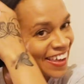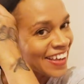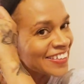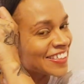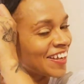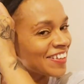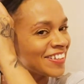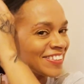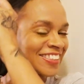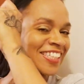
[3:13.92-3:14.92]
so
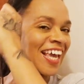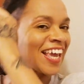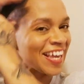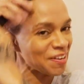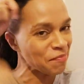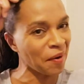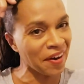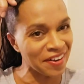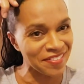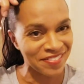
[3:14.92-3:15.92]
you take
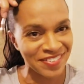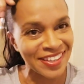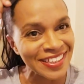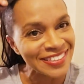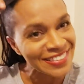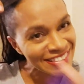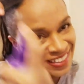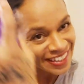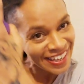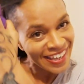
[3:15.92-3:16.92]
part of it.